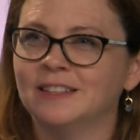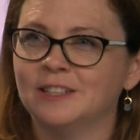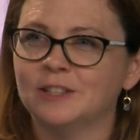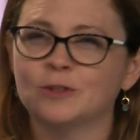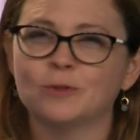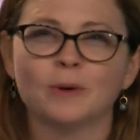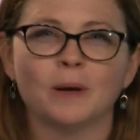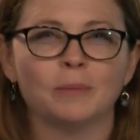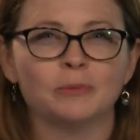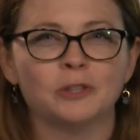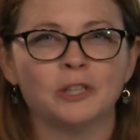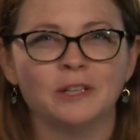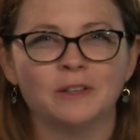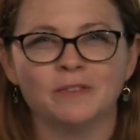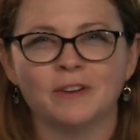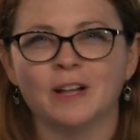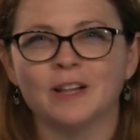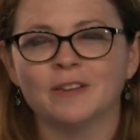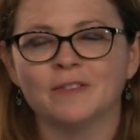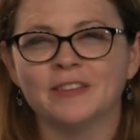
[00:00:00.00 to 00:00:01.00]
the disruption
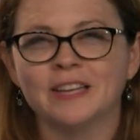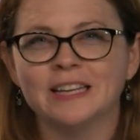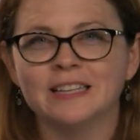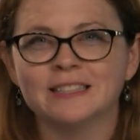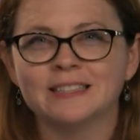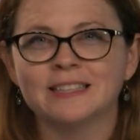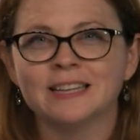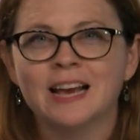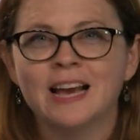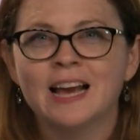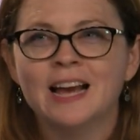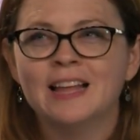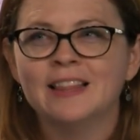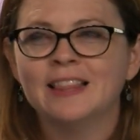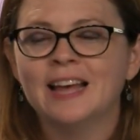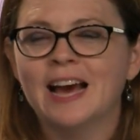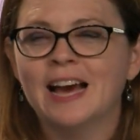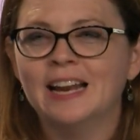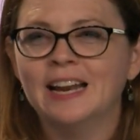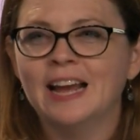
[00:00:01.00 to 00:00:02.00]
of all of this,
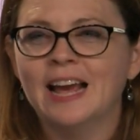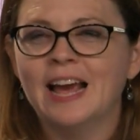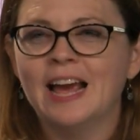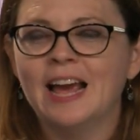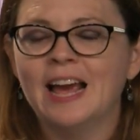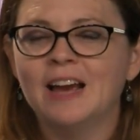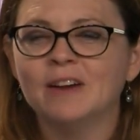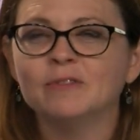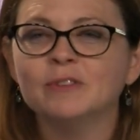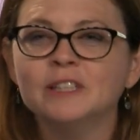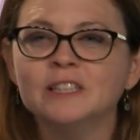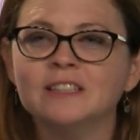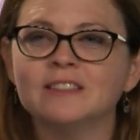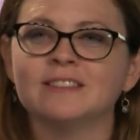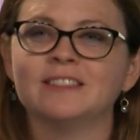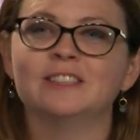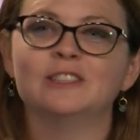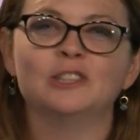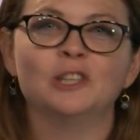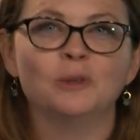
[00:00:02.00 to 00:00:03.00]
that every
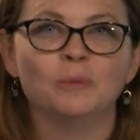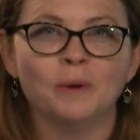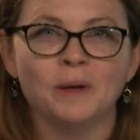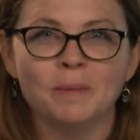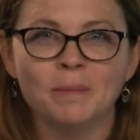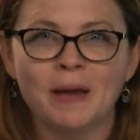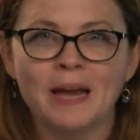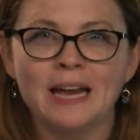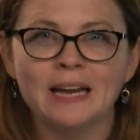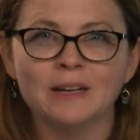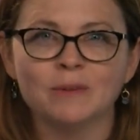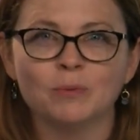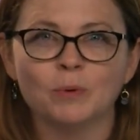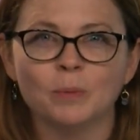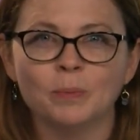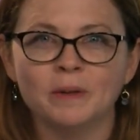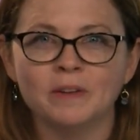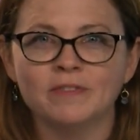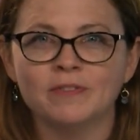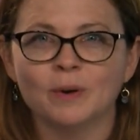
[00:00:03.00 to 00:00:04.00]
decision we make will
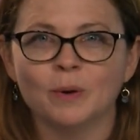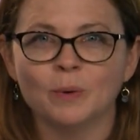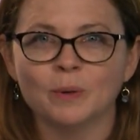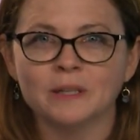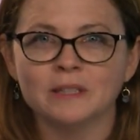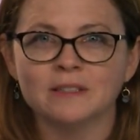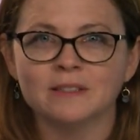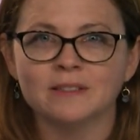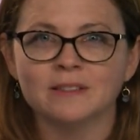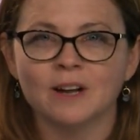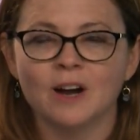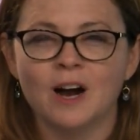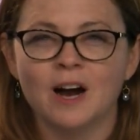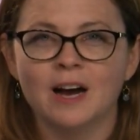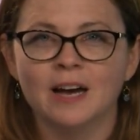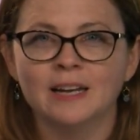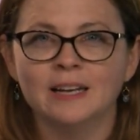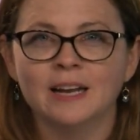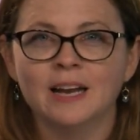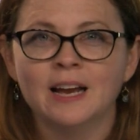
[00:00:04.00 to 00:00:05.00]
be focused
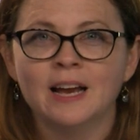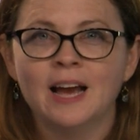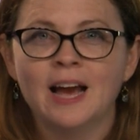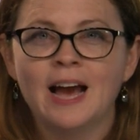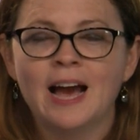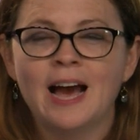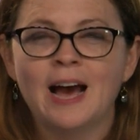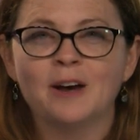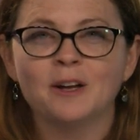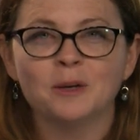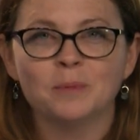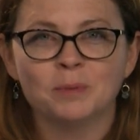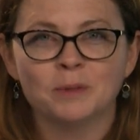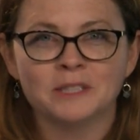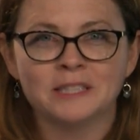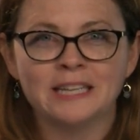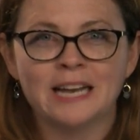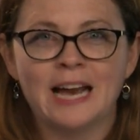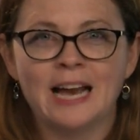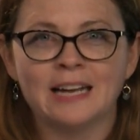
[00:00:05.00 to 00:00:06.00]
on how to
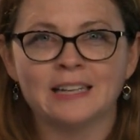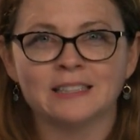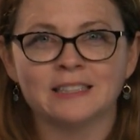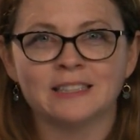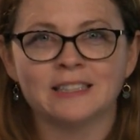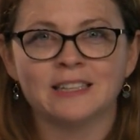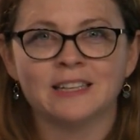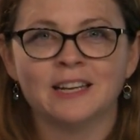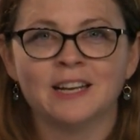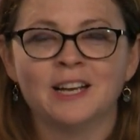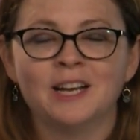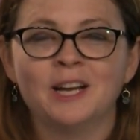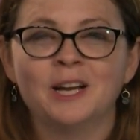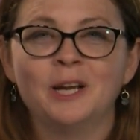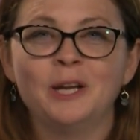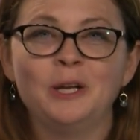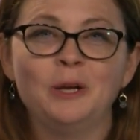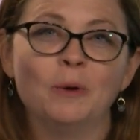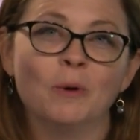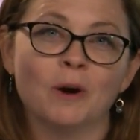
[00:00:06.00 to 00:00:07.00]
protect
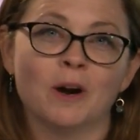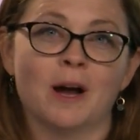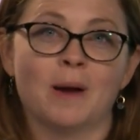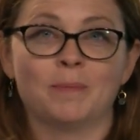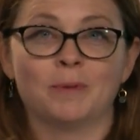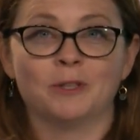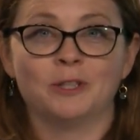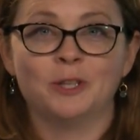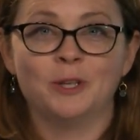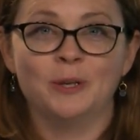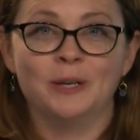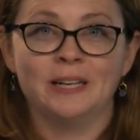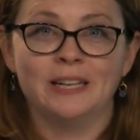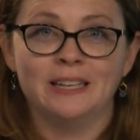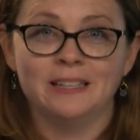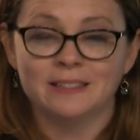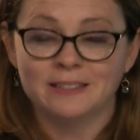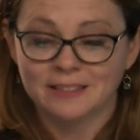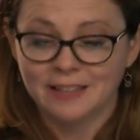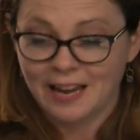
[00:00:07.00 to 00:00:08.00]
your
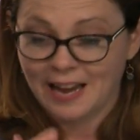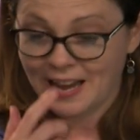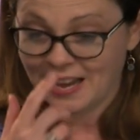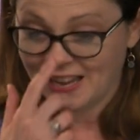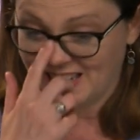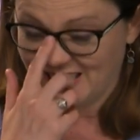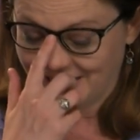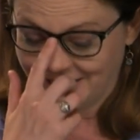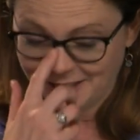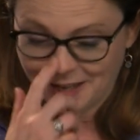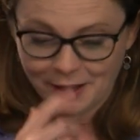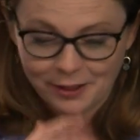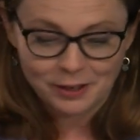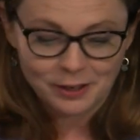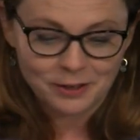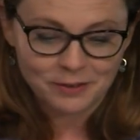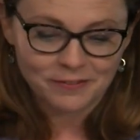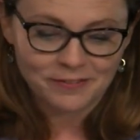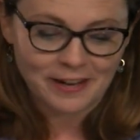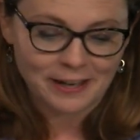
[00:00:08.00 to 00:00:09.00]
opportunities. And
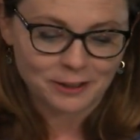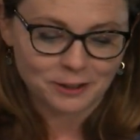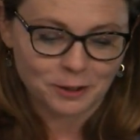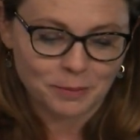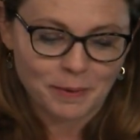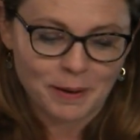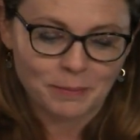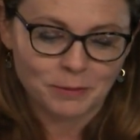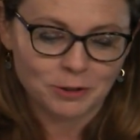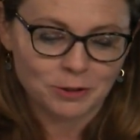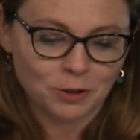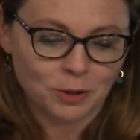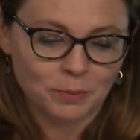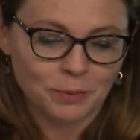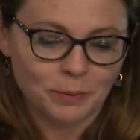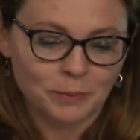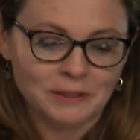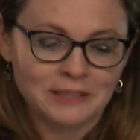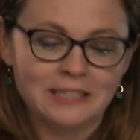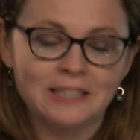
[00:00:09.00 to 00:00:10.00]
another faculty member told
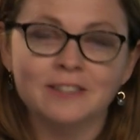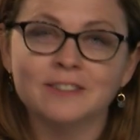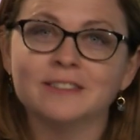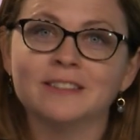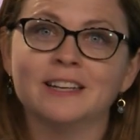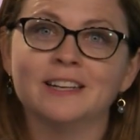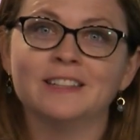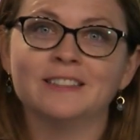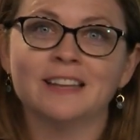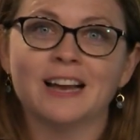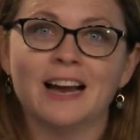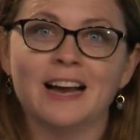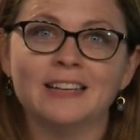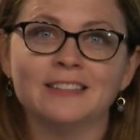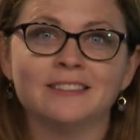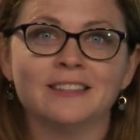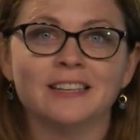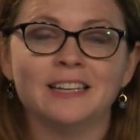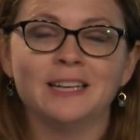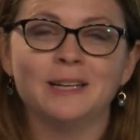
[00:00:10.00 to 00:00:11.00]
me with tears in his eyes
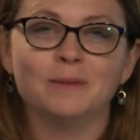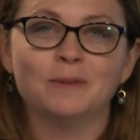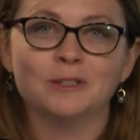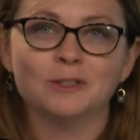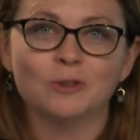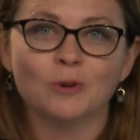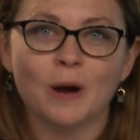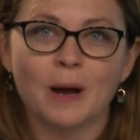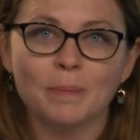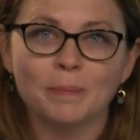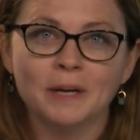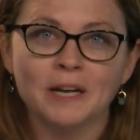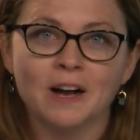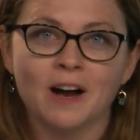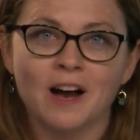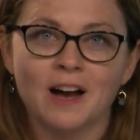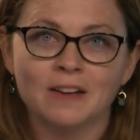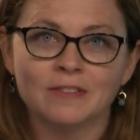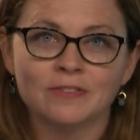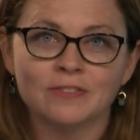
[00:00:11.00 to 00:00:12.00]
that he was dropping
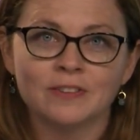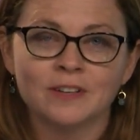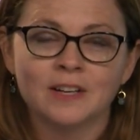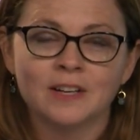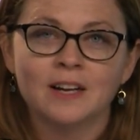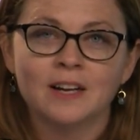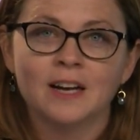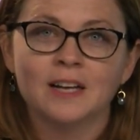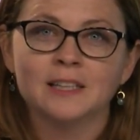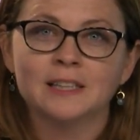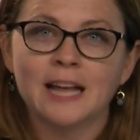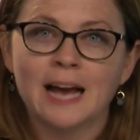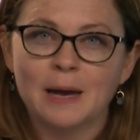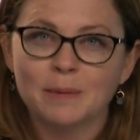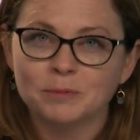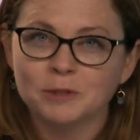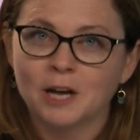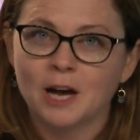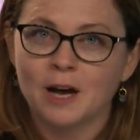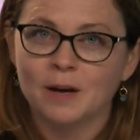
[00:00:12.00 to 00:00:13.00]
off a
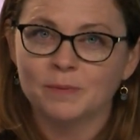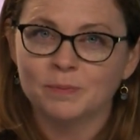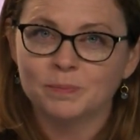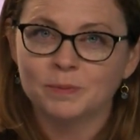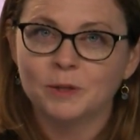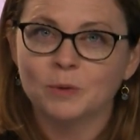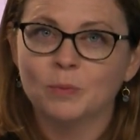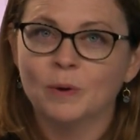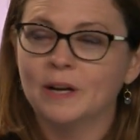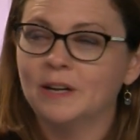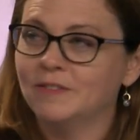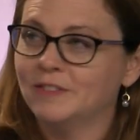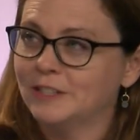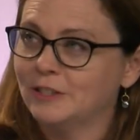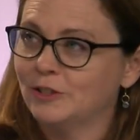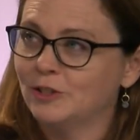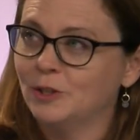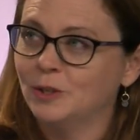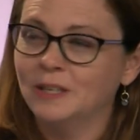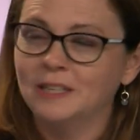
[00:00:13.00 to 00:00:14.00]
laptop to one of his
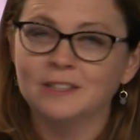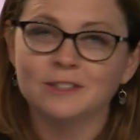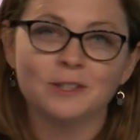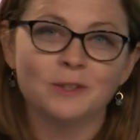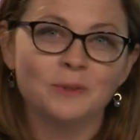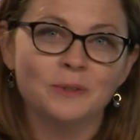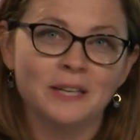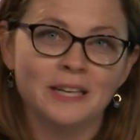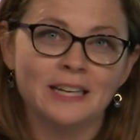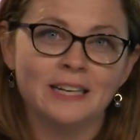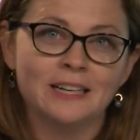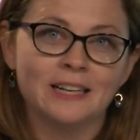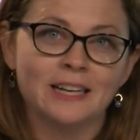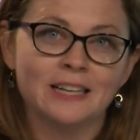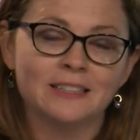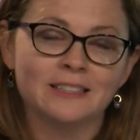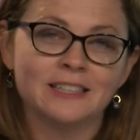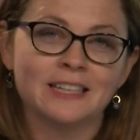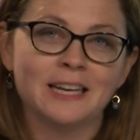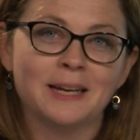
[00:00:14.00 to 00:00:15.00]
students who needed
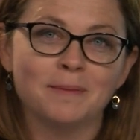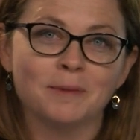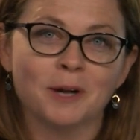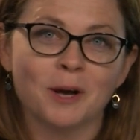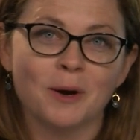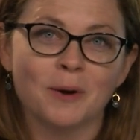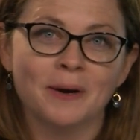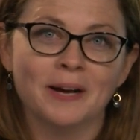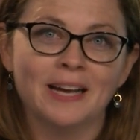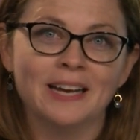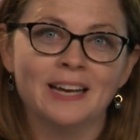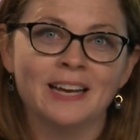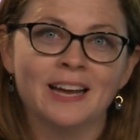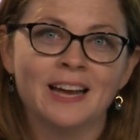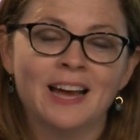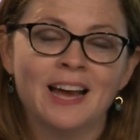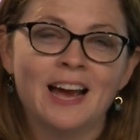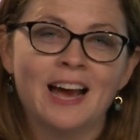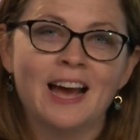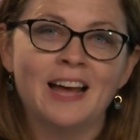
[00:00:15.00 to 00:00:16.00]
it to keep going.
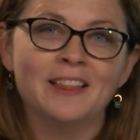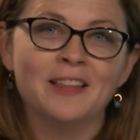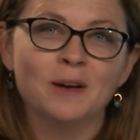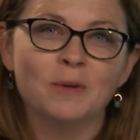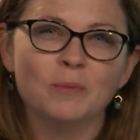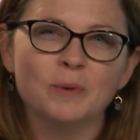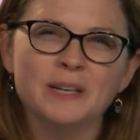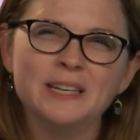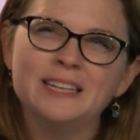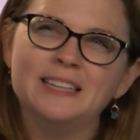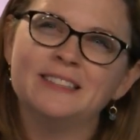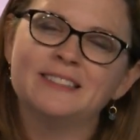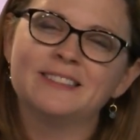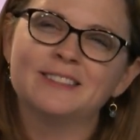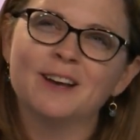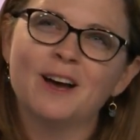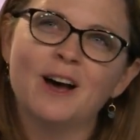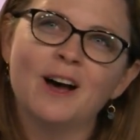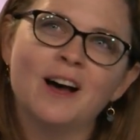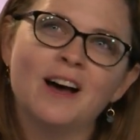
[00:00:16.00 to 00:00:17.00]
And that when he
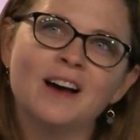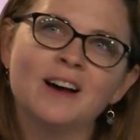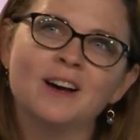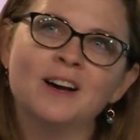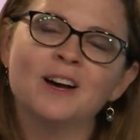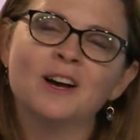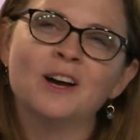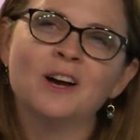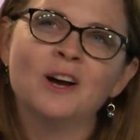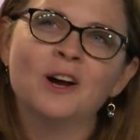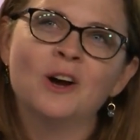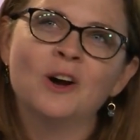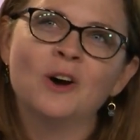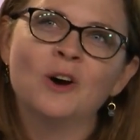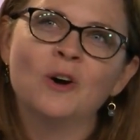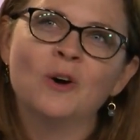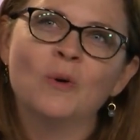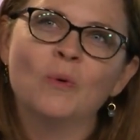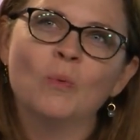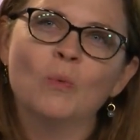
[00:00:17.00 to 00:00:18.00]
saw
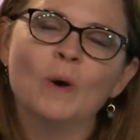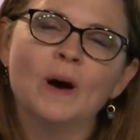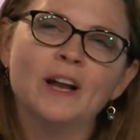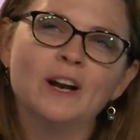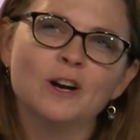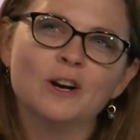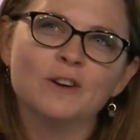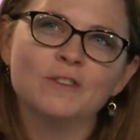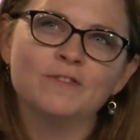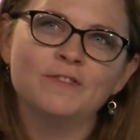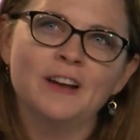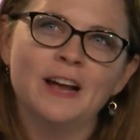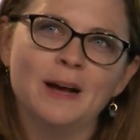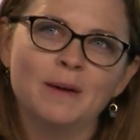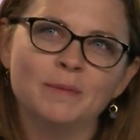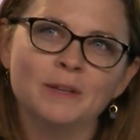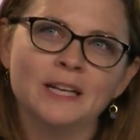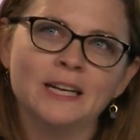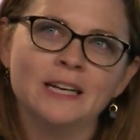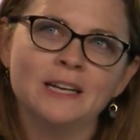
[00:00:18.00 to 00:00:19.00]
what her
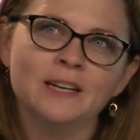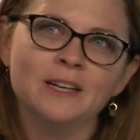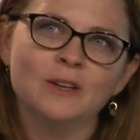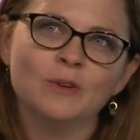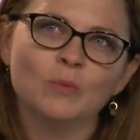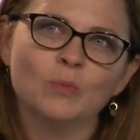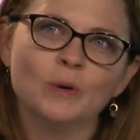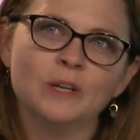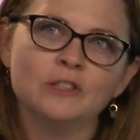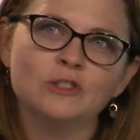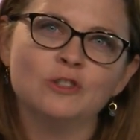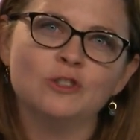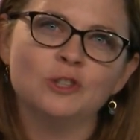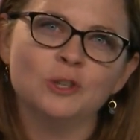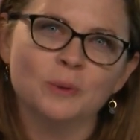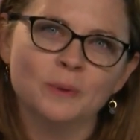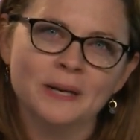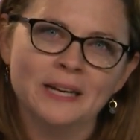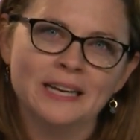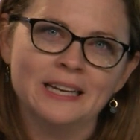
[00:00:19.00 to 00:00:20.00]
family was
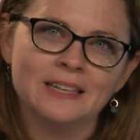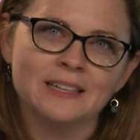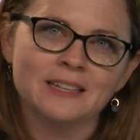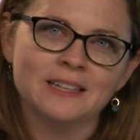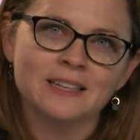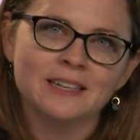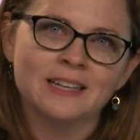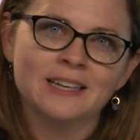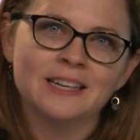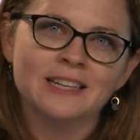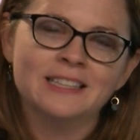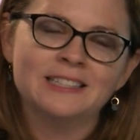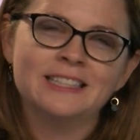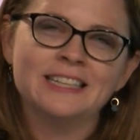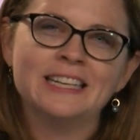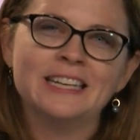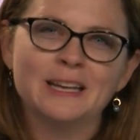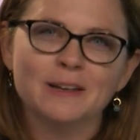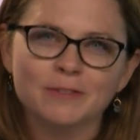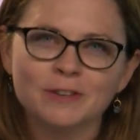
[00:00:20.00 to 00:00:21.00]
doing
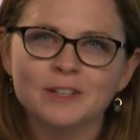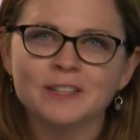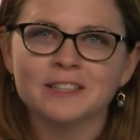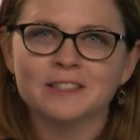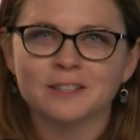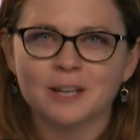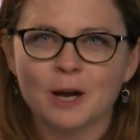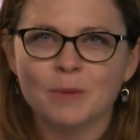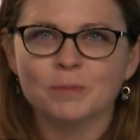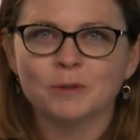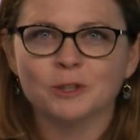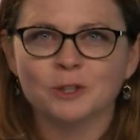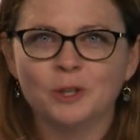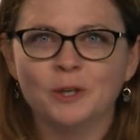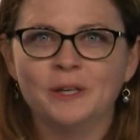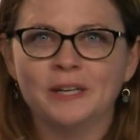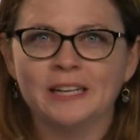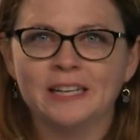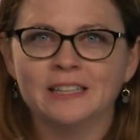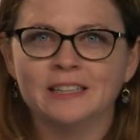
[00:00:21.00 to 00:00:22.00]
to give her this
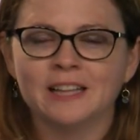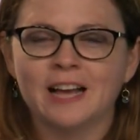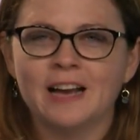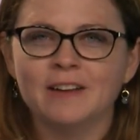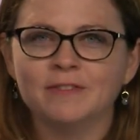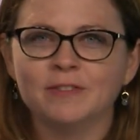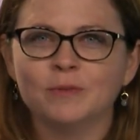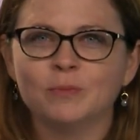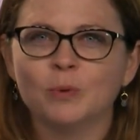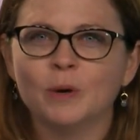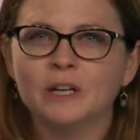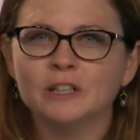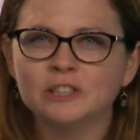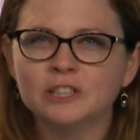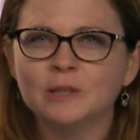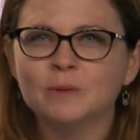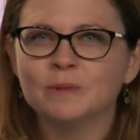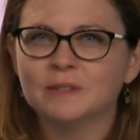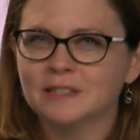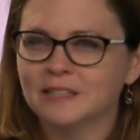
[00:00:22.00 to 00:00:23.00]
opportunity in life, of where
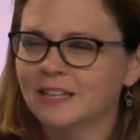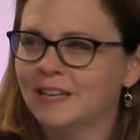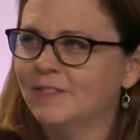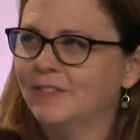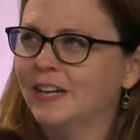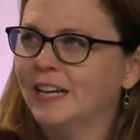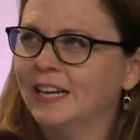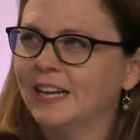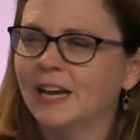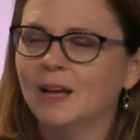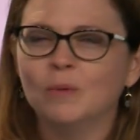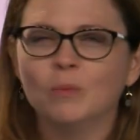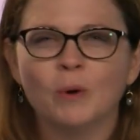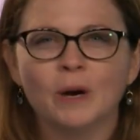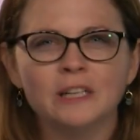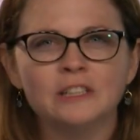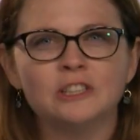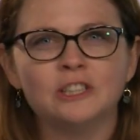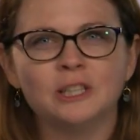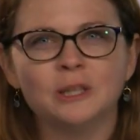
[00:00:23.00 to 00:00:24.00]
she was living and
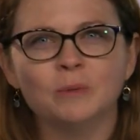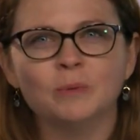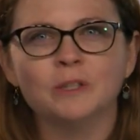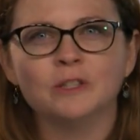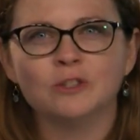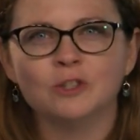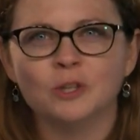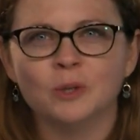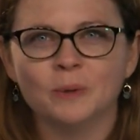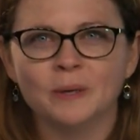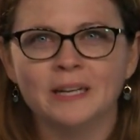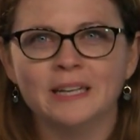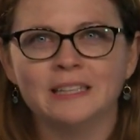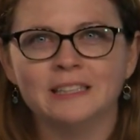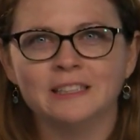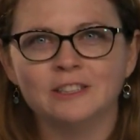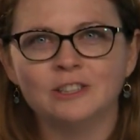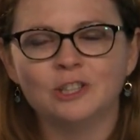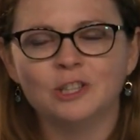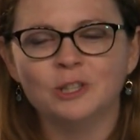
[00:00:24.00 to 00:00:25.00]
what she was
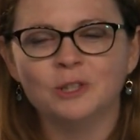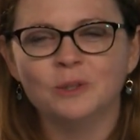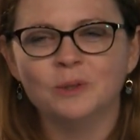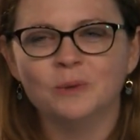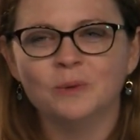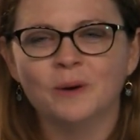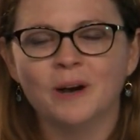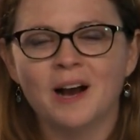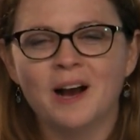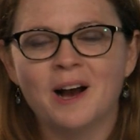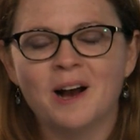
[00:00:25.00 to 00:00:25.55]
doing to